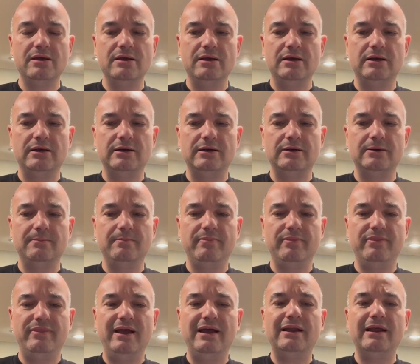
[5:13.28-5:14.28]

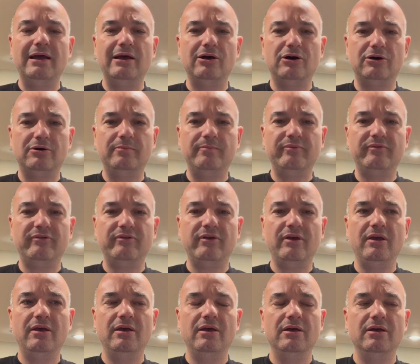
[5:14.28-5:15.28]
that helped,
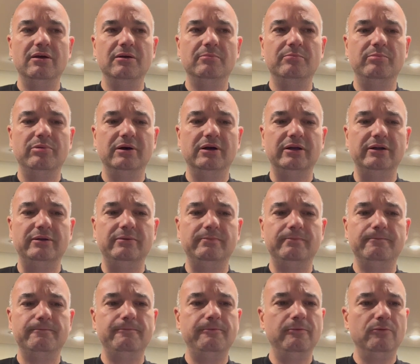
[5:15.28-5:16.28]
but
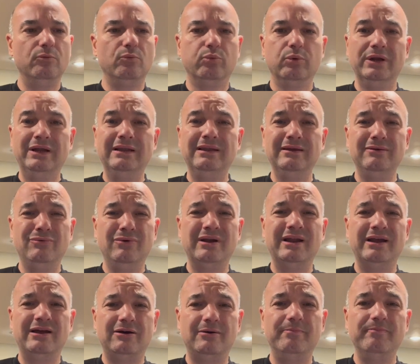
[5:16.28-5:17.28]
really what
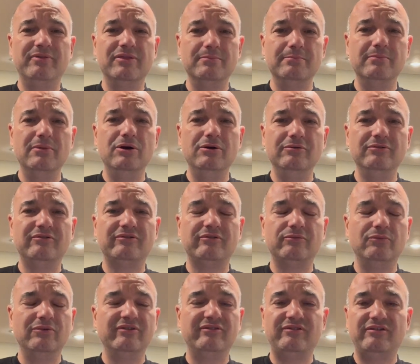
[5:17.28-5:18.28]
helped the most
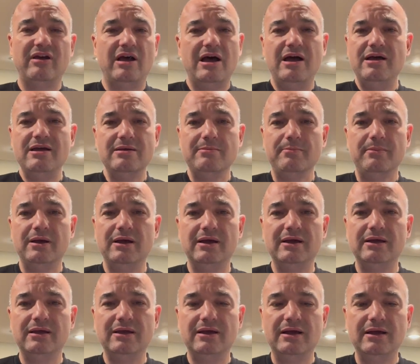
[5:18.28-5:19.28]
was time.
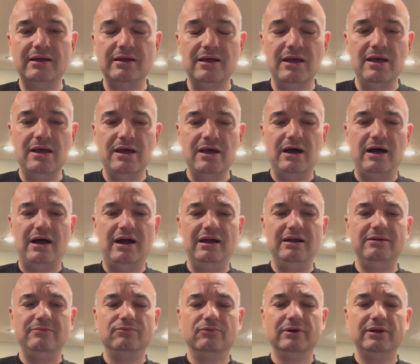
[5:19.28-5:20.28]

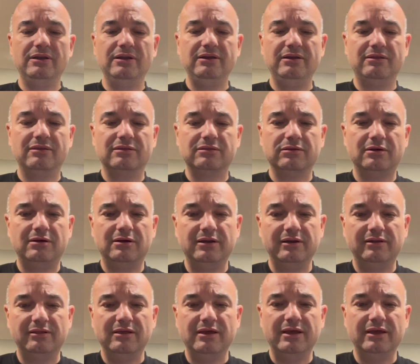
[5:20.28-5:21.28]
I really
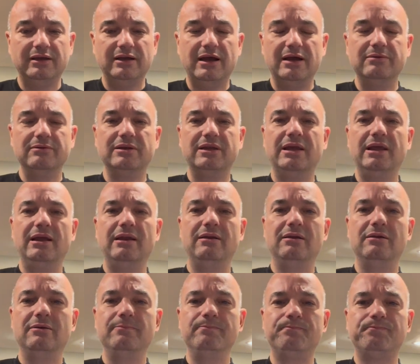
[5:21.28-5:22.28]
thought that
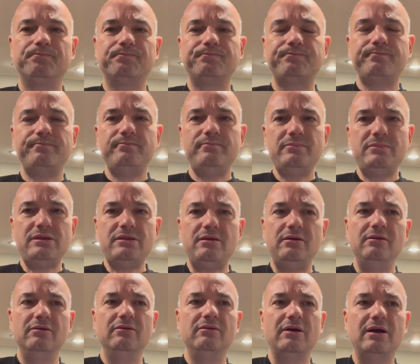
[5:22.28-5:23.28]

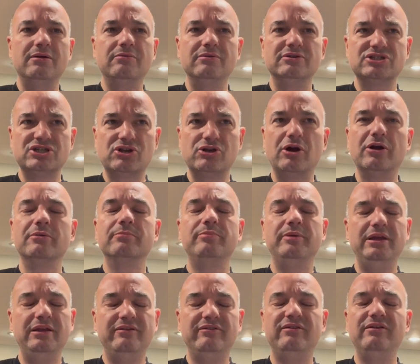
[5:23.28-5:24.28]
I would start
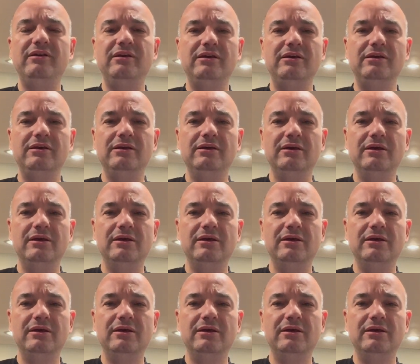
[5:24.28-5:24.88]
PT